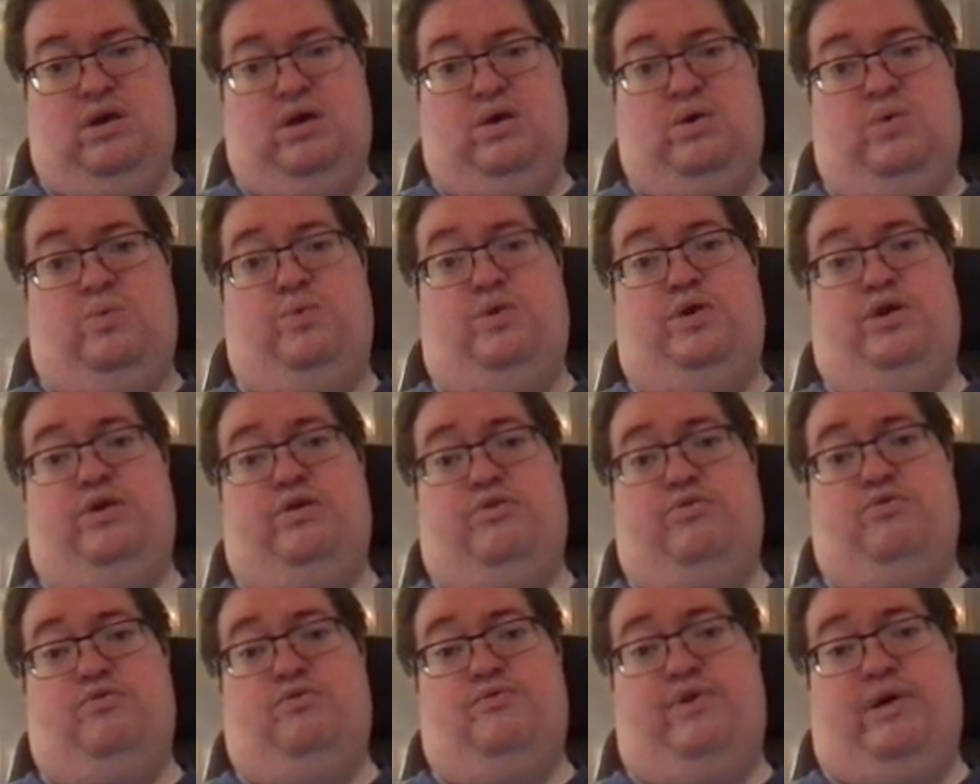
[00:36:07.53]
we
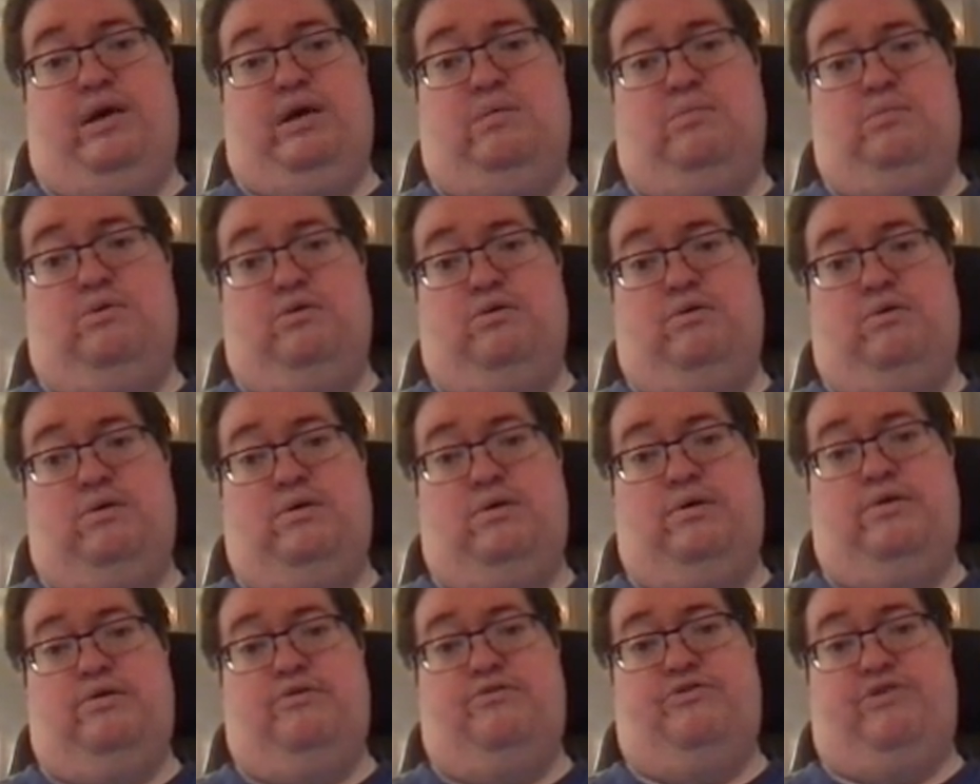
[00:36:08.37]
do variable
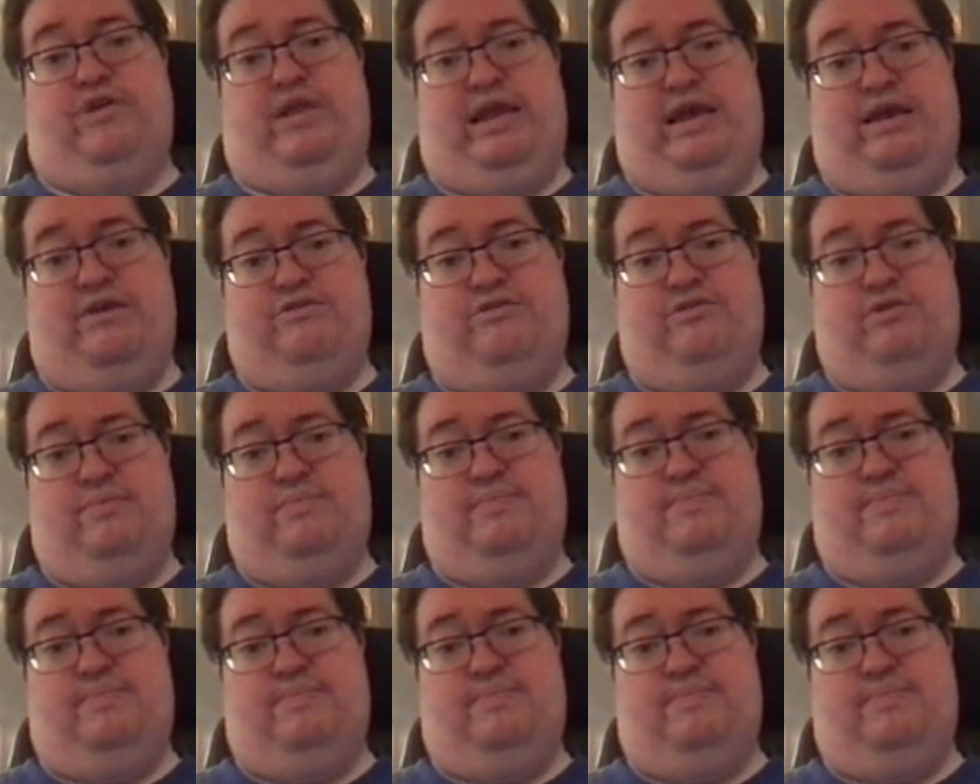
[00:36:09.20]
selection.